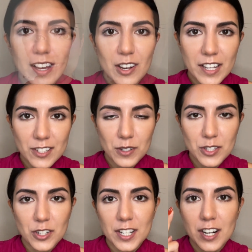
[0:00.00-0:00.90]
Okay, so I
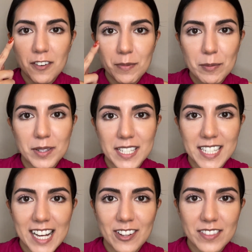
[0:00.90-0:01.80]
started off by
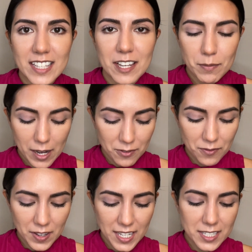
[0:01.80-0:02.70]
blending out the About
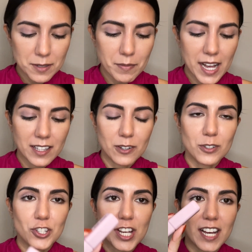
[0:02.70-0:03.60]
Face Matte Liquid
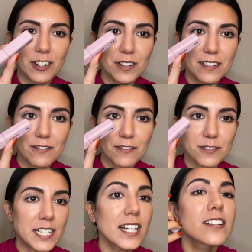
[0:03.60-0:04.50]
Shadow in
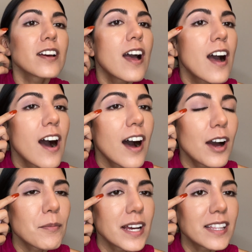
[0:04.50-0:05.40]
Freaked
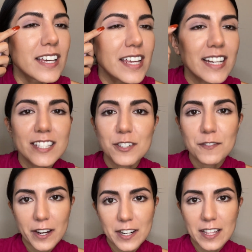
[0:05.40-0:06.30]
on my lid. I did a
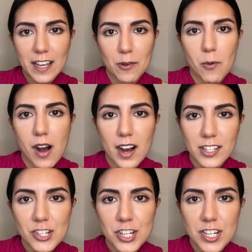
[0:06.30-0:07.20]
very light
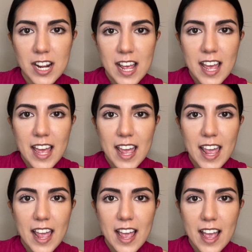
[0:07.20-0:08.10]
wash
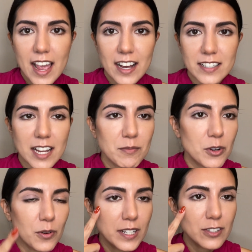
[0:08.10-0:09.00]
and I'm
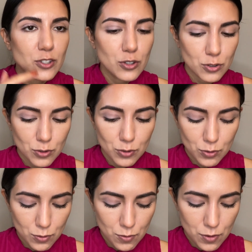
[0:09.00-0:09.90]
going
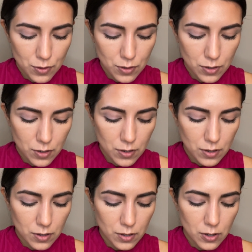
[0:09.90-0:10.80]
to
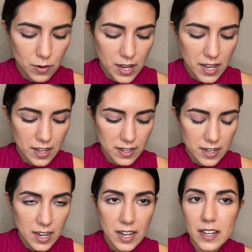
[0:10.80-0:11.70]
go ahead
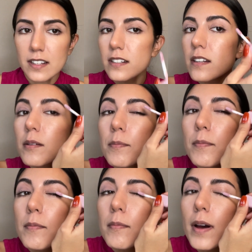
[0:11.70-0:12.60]
and
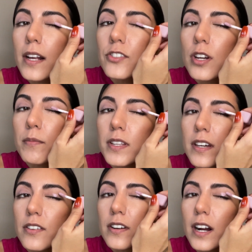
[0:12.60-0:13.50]
match up the
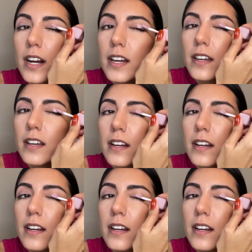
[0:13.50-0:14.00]
other eye.